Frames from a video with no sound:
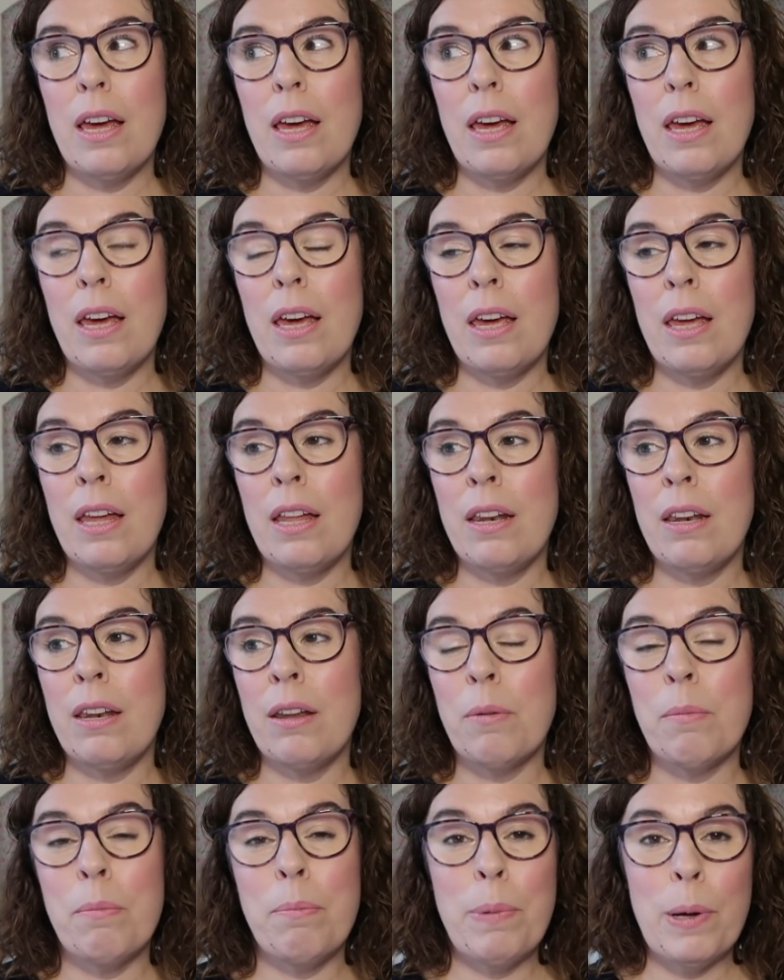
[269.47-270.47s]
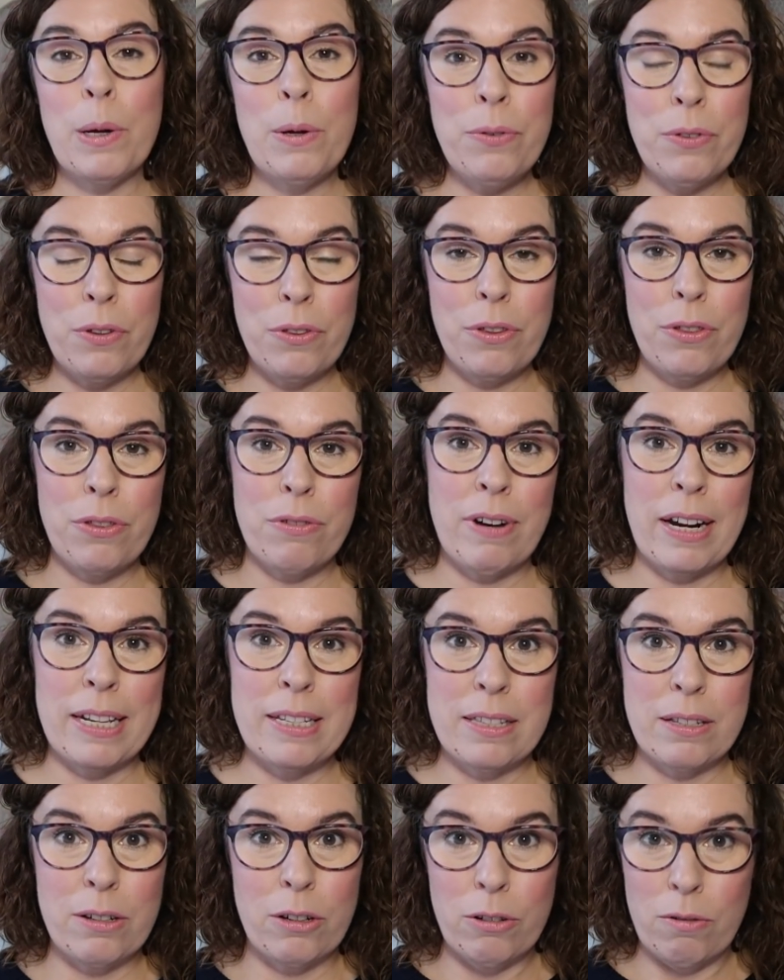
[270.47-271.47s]
in both of the
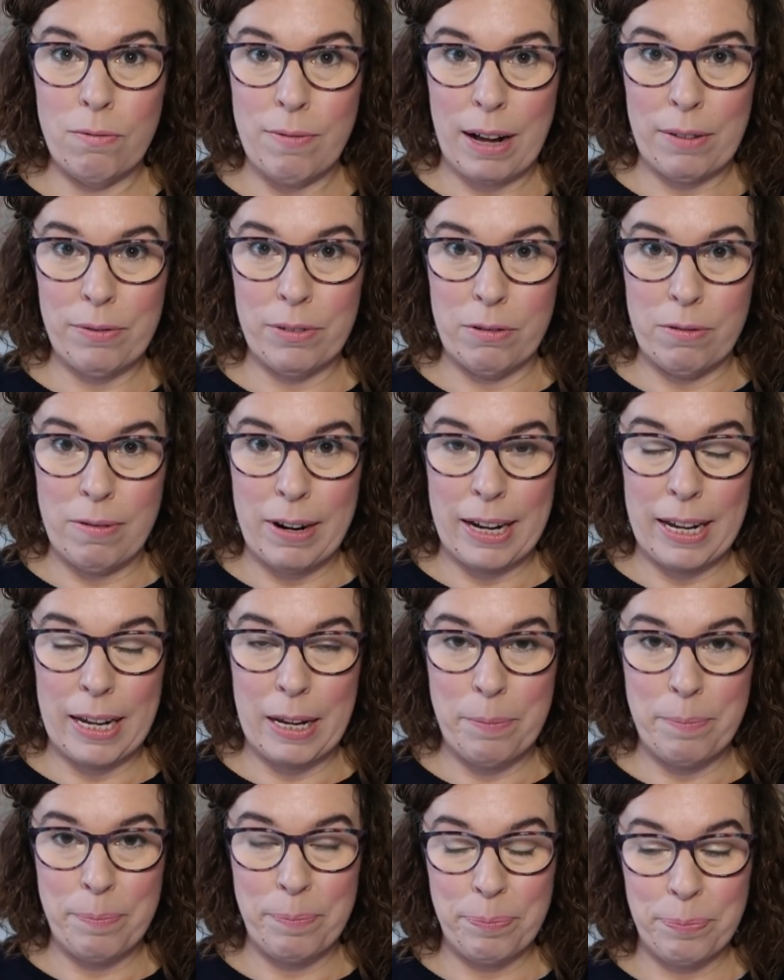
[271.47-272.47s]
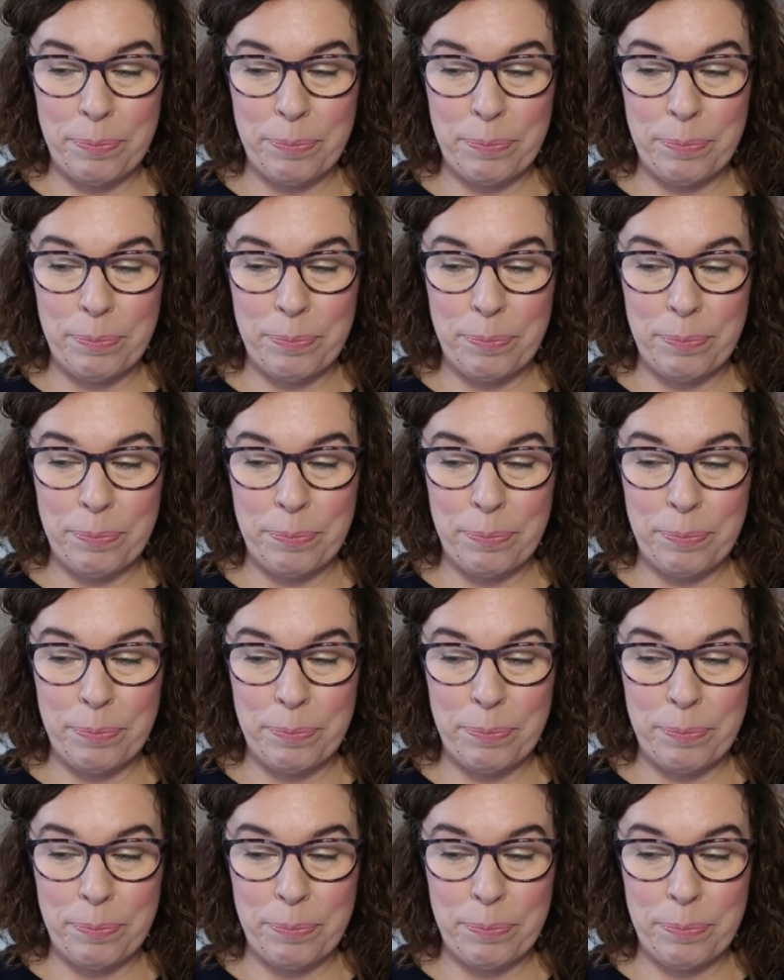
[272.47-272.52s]
threads on Ravelry.